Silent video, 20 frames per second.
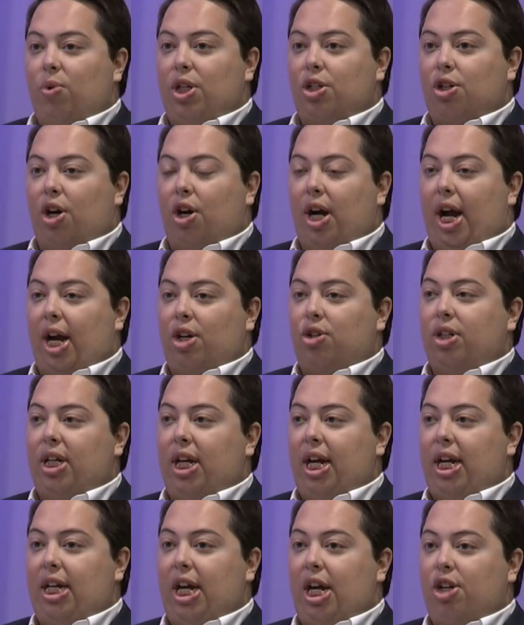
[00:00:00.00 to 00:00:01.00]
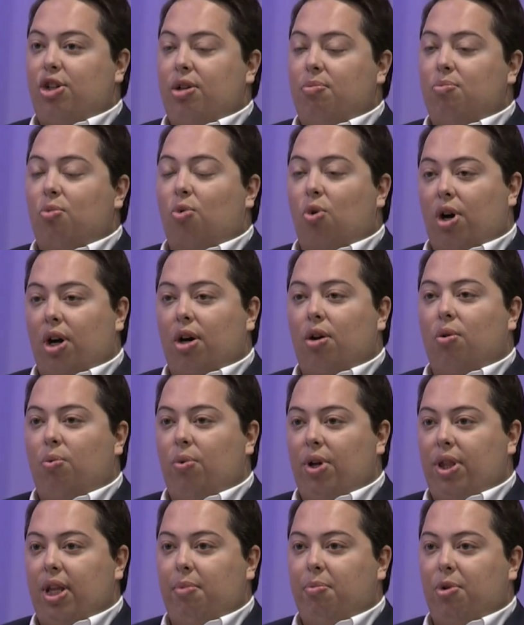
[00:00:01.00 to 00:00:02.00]
start actually engaging more
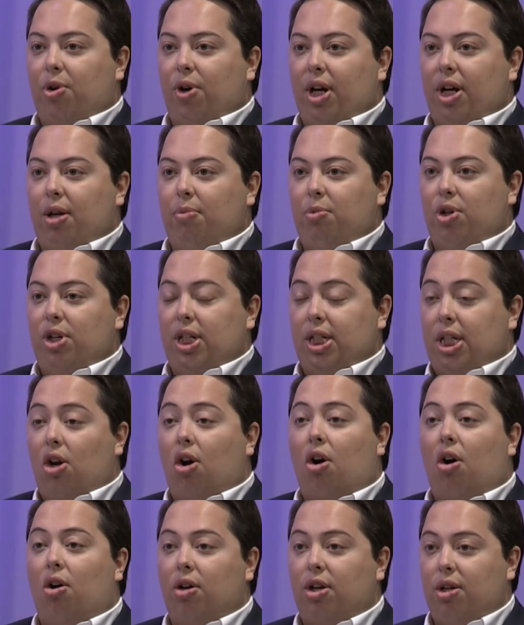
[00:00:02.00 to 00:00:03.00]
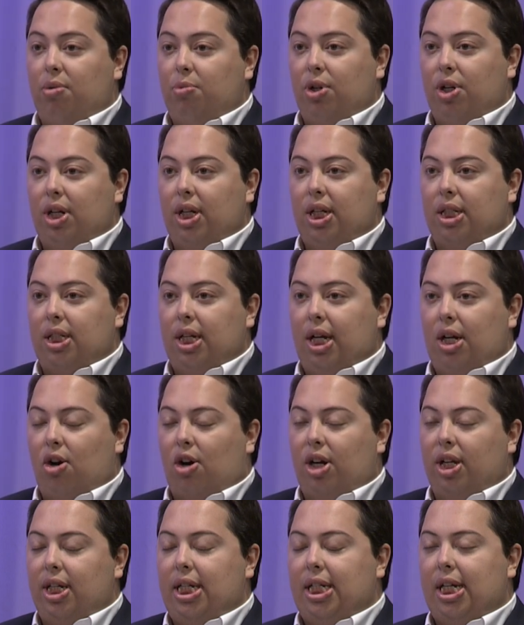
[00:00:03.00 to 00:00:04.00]
with immigrant communities and all communities in
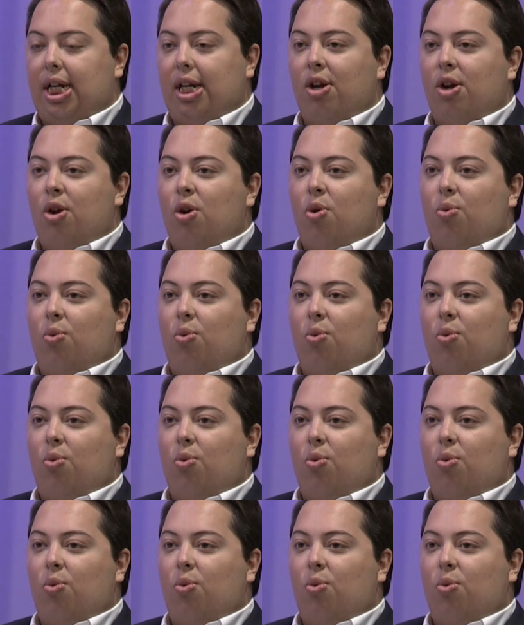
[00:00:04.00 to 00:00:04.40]
Arlington.